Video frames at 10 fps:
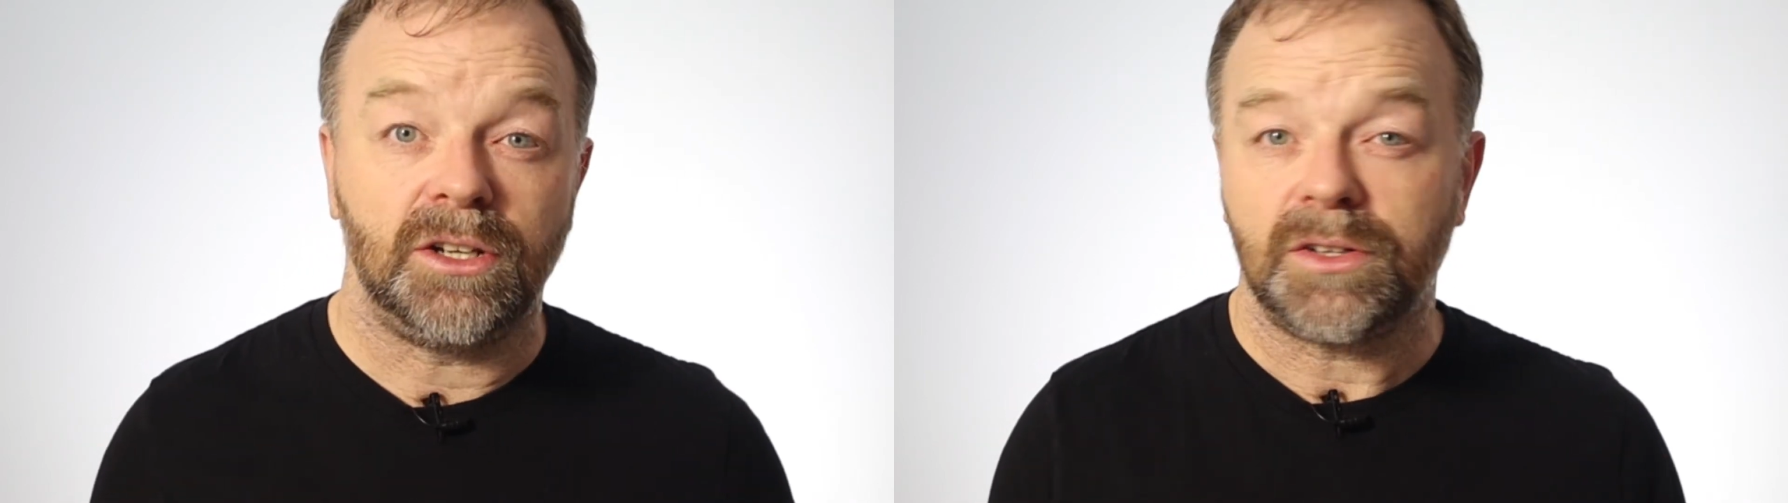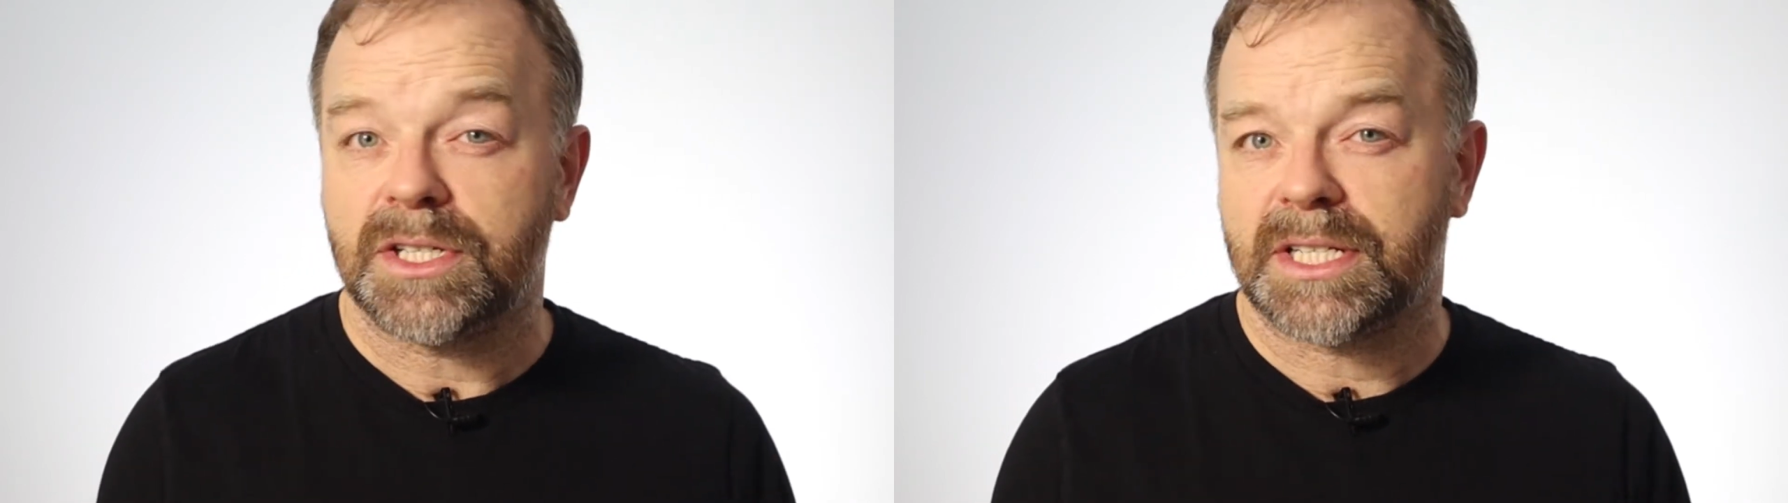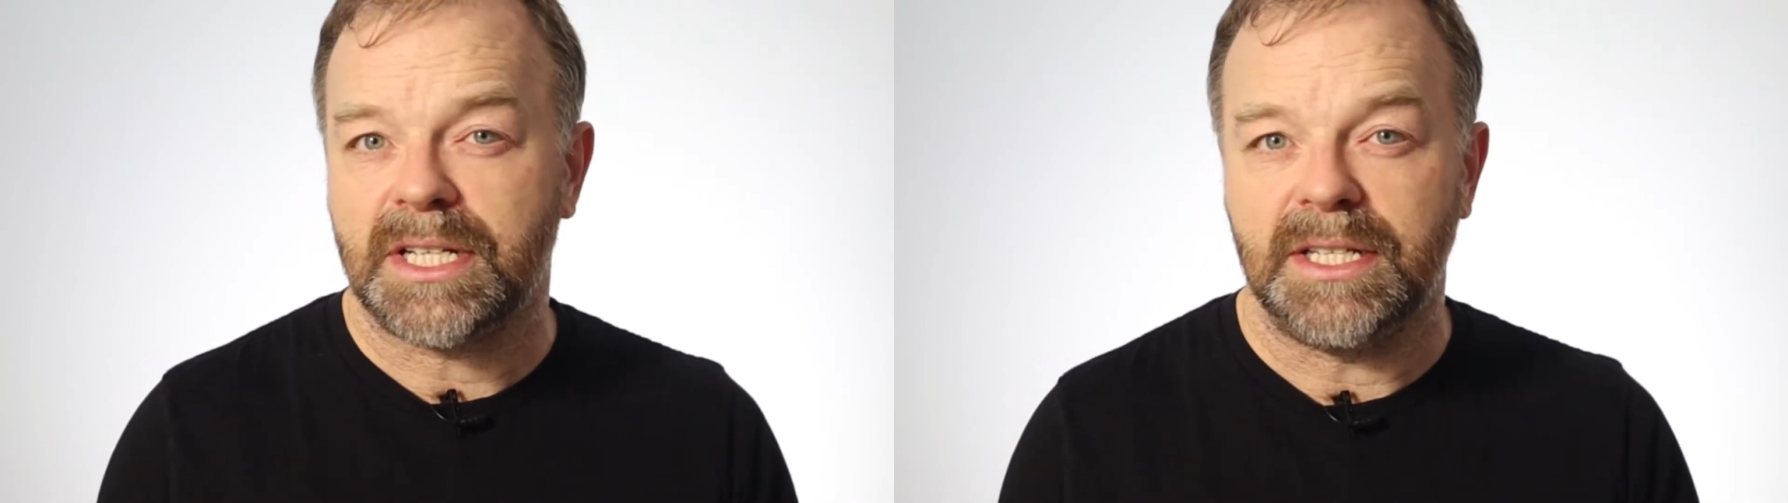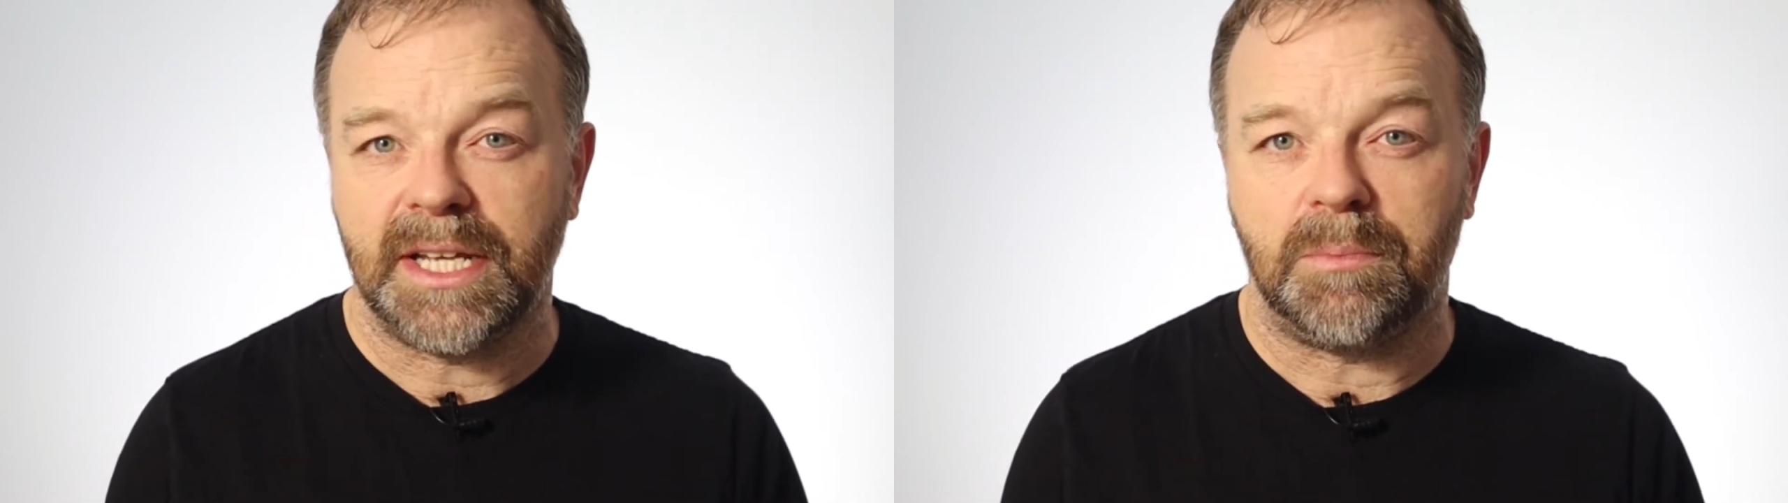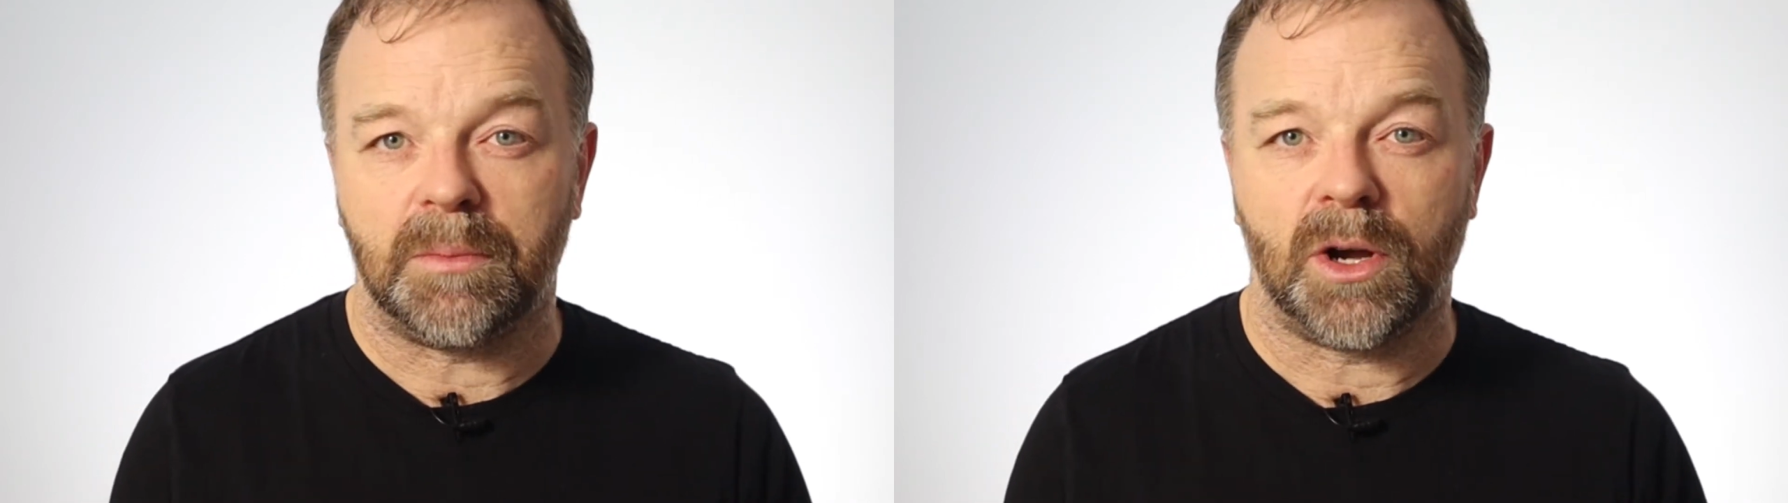not just in
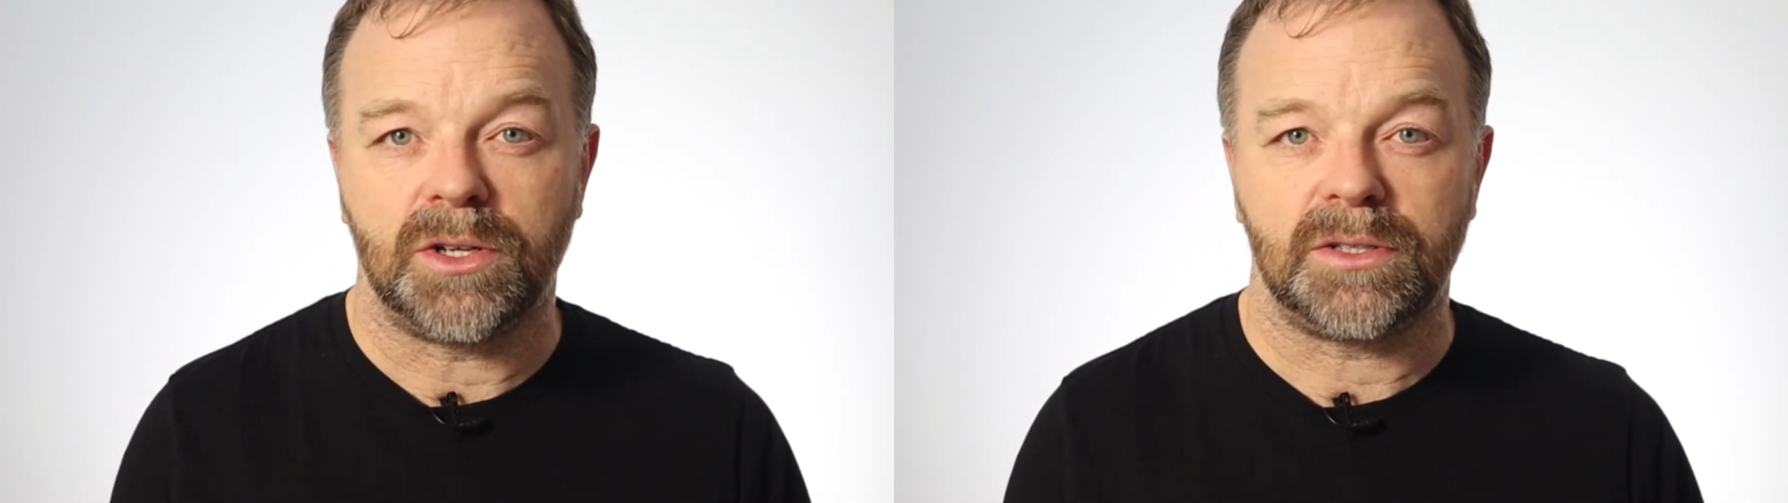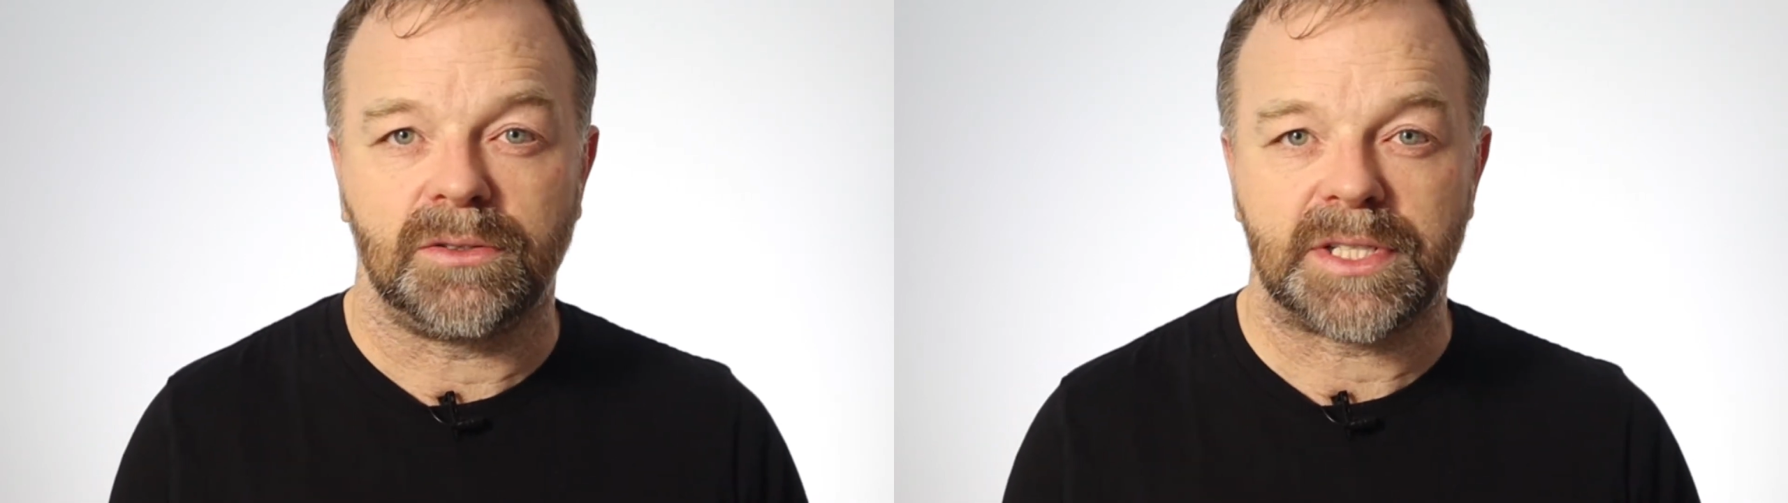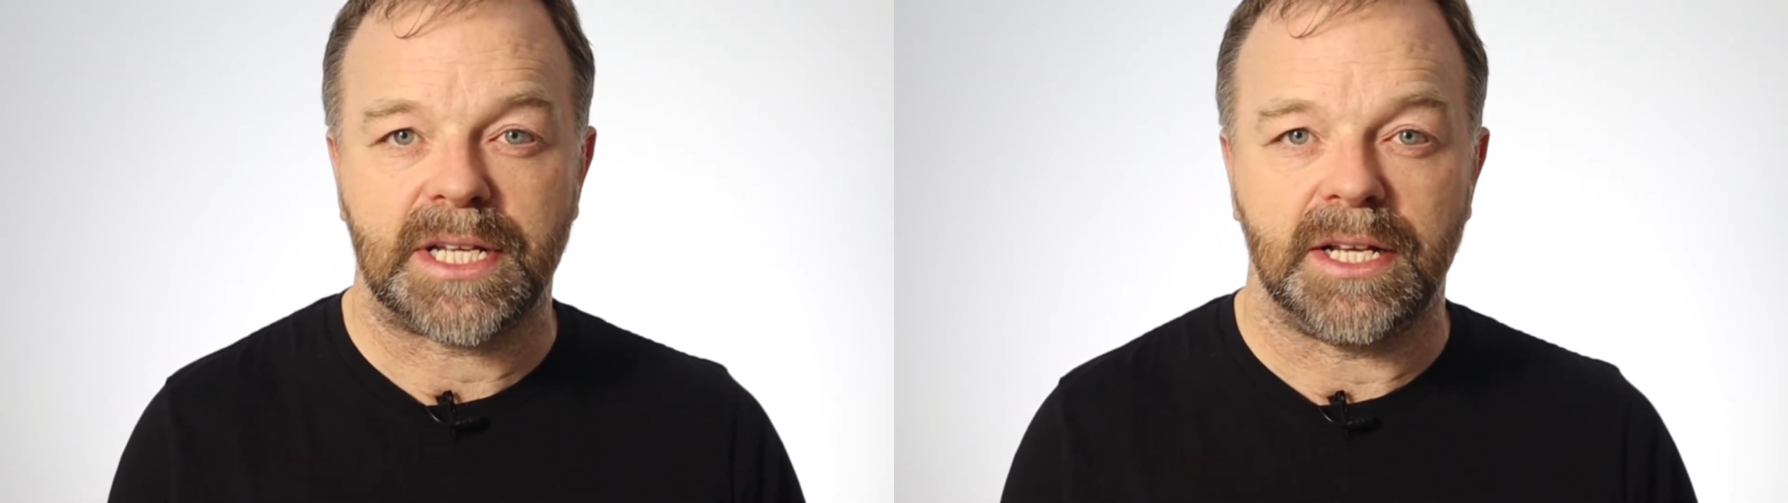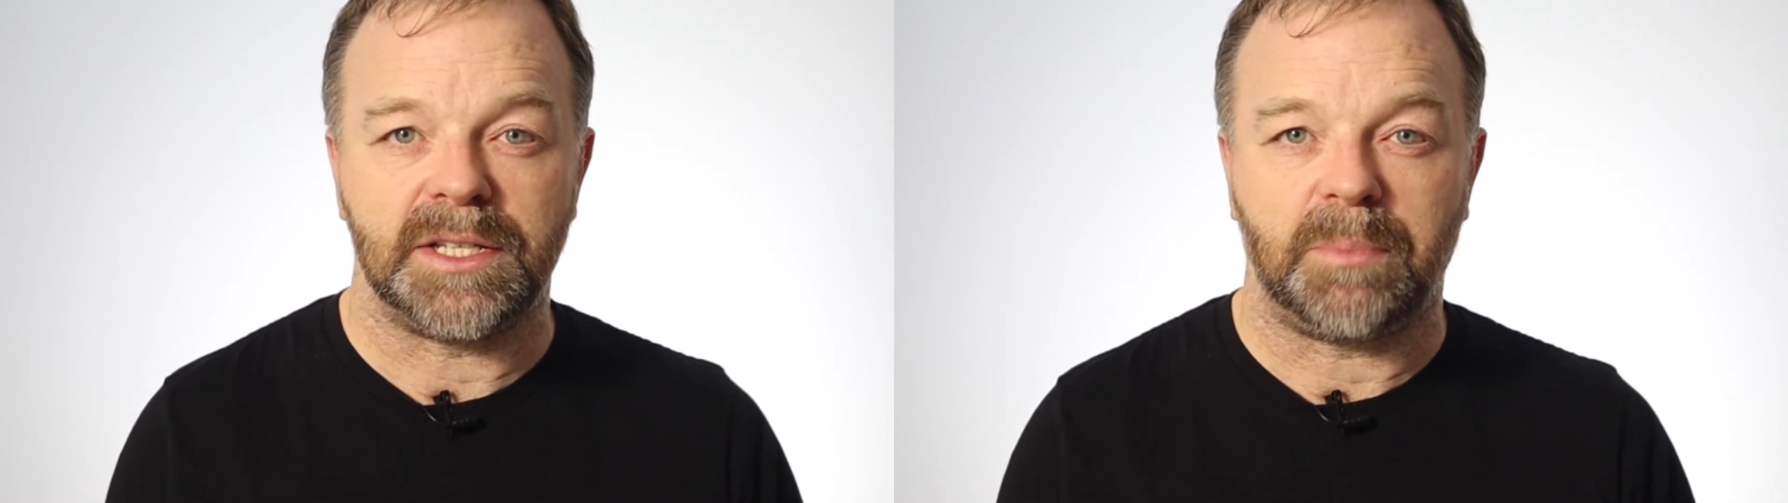deep emotional scenes,